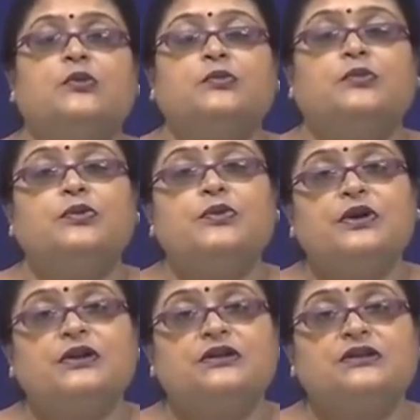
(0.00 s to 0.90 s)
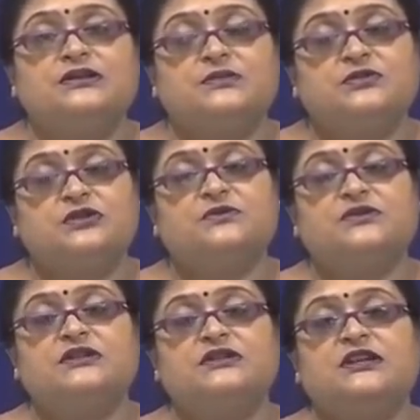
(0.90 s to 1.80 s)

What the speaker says: more on the symptoms and